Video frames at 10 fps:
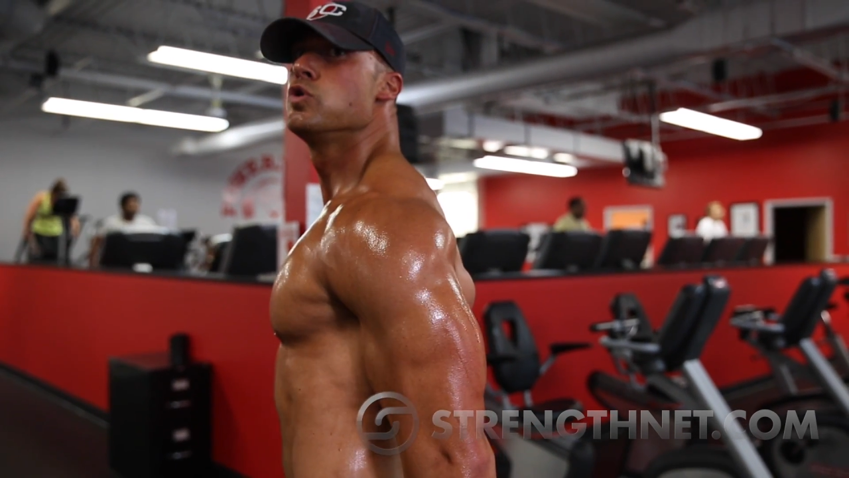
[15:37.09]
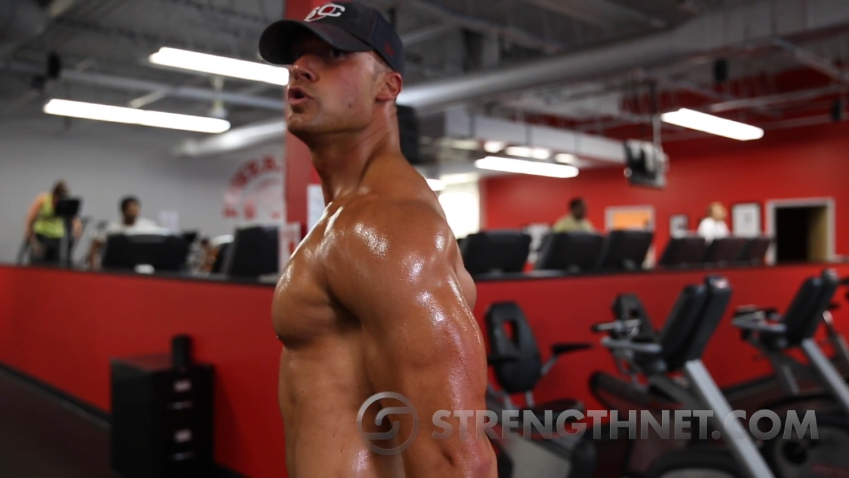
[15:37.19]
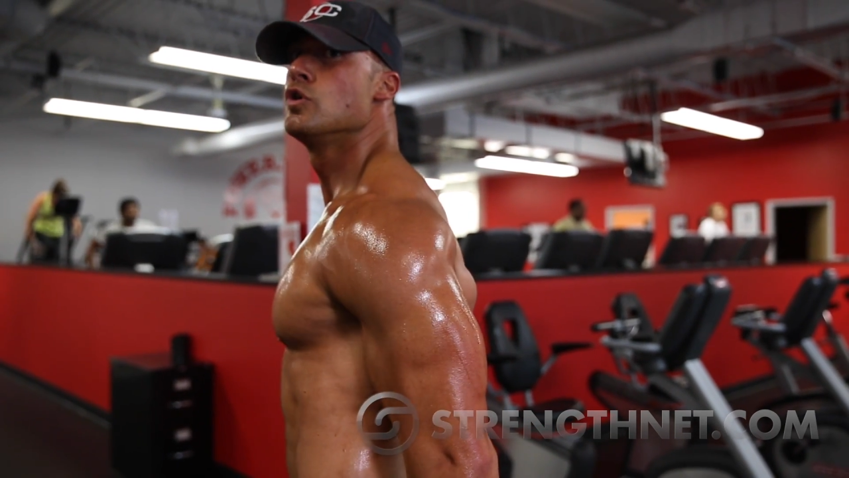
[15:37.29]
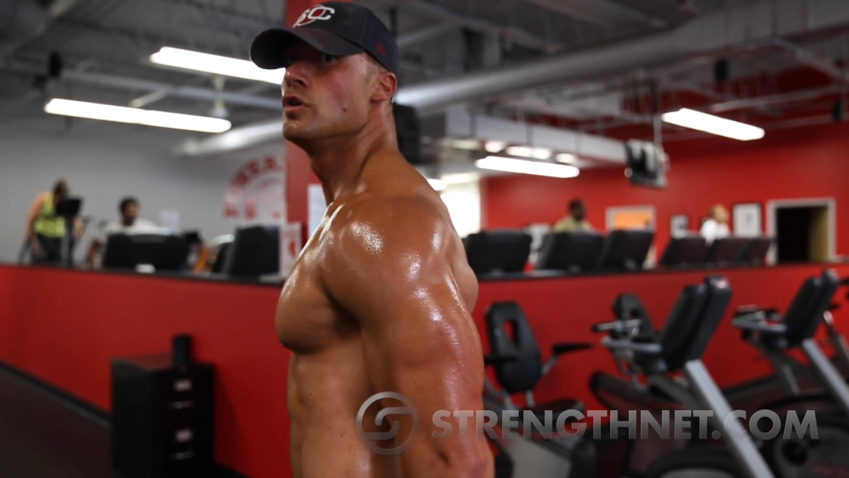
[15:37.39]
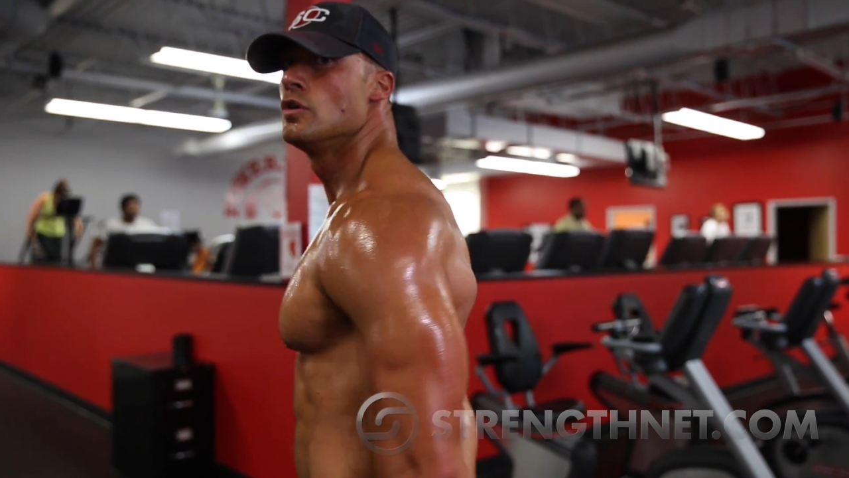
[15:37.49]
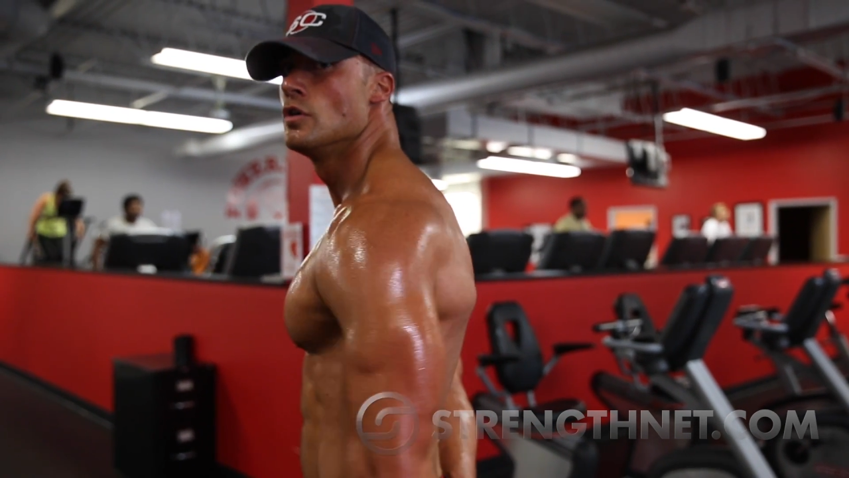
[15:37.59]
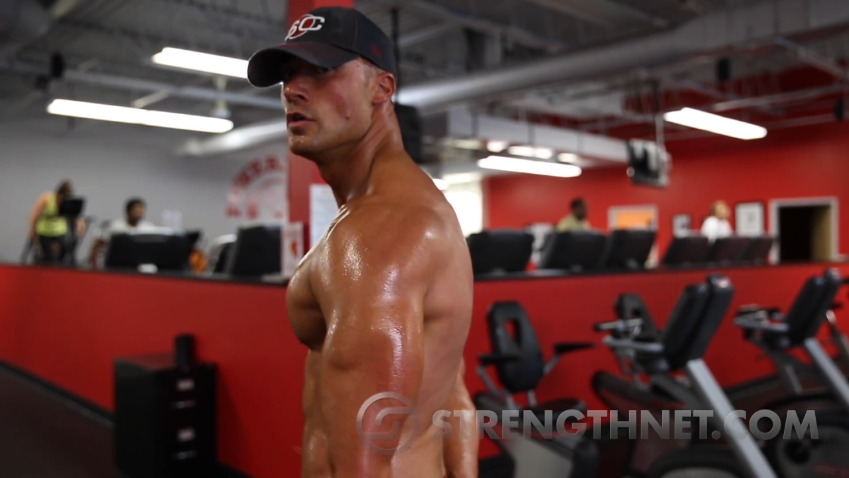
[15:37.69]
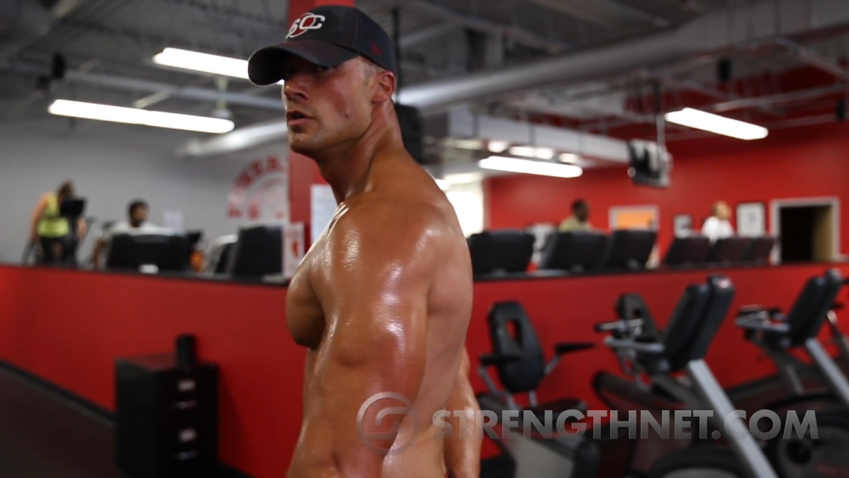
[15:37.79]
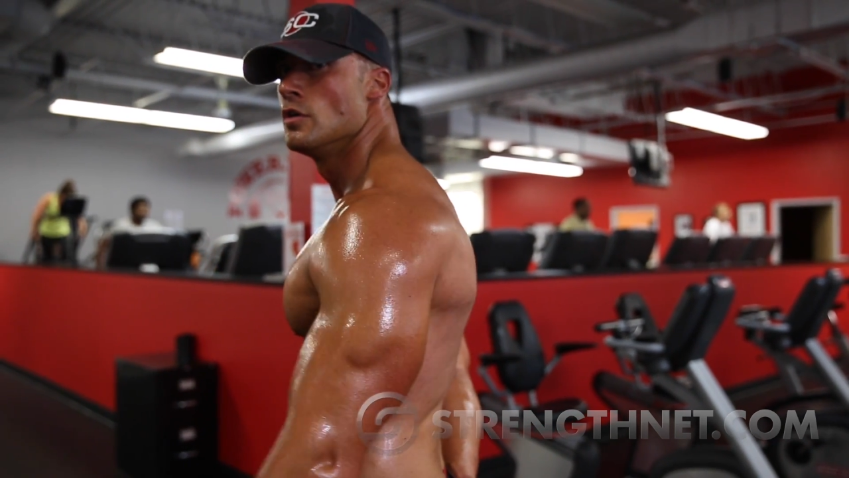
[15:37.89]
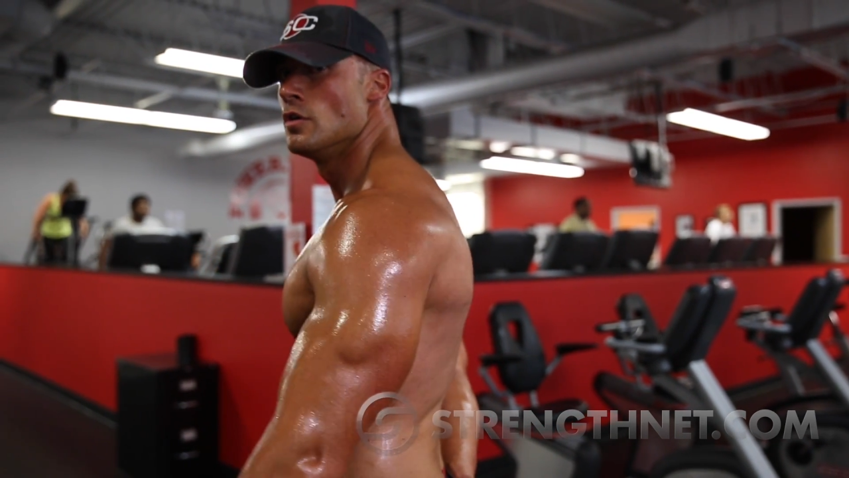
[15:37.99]
That's what I plan on
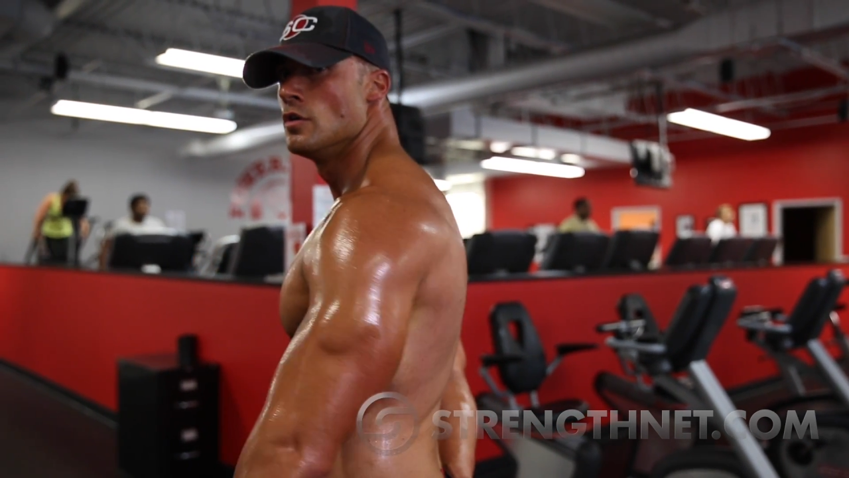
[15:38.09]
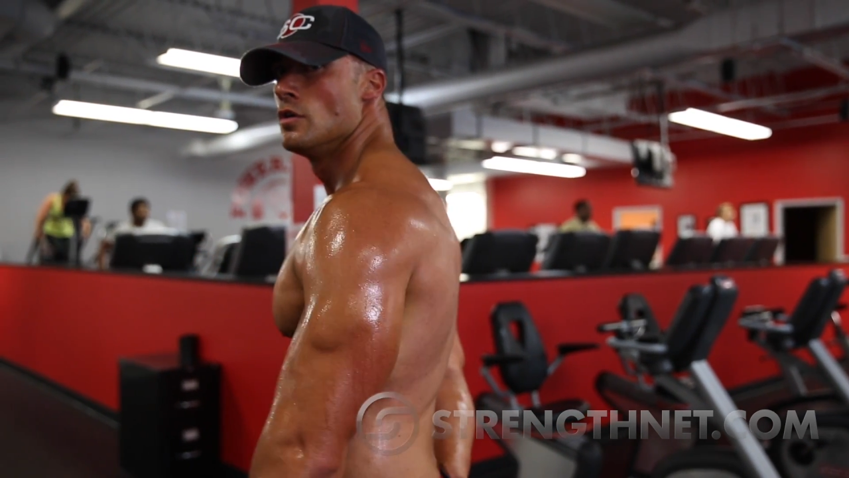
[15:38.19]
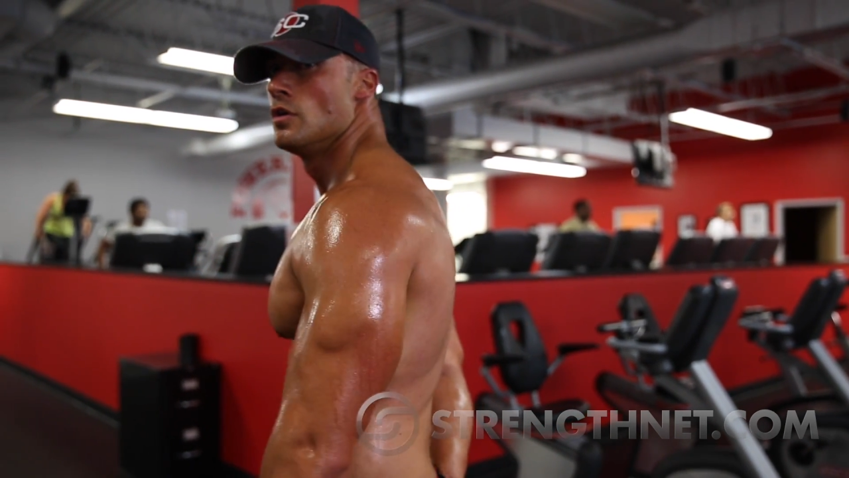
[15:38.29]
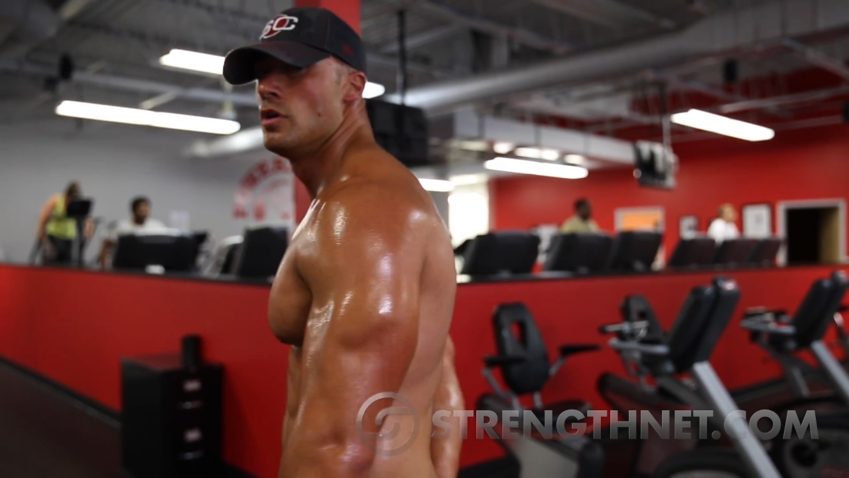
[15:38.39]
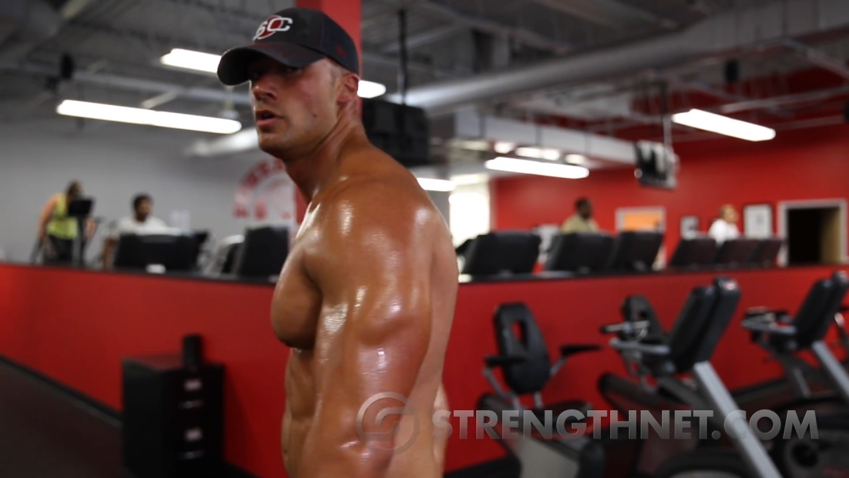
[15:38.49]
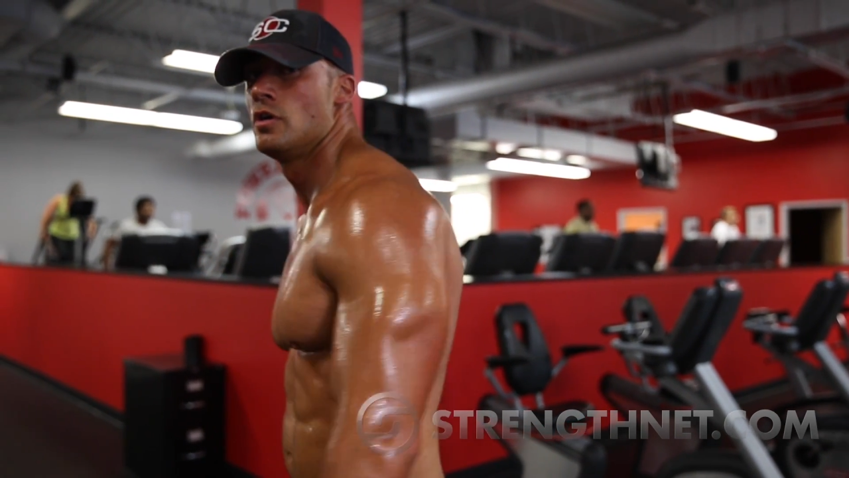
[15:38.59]
bringing. And